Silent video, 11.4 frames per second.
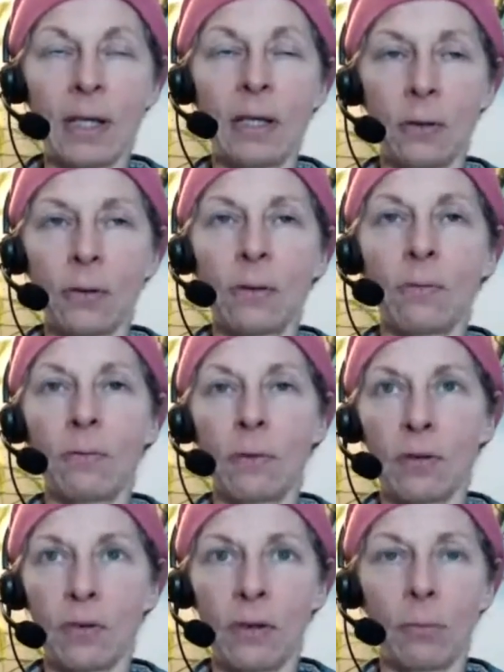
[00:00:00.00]
heal them,
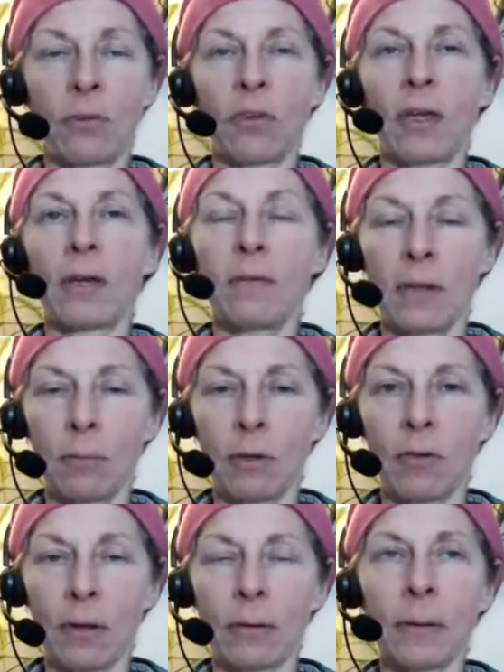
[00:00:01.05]
fix them, save them,
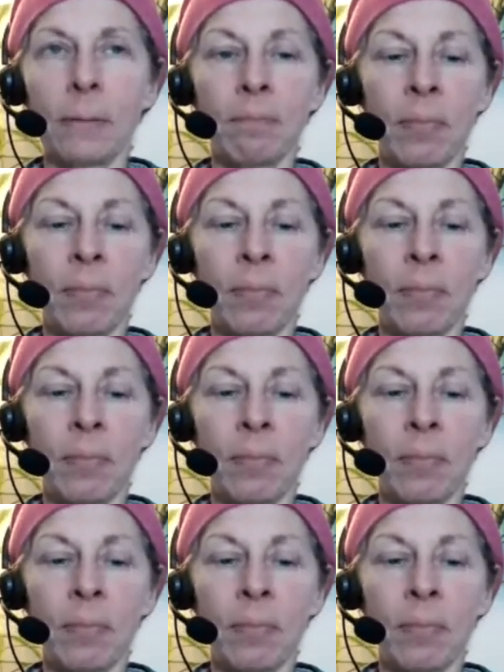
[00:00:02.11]
etc.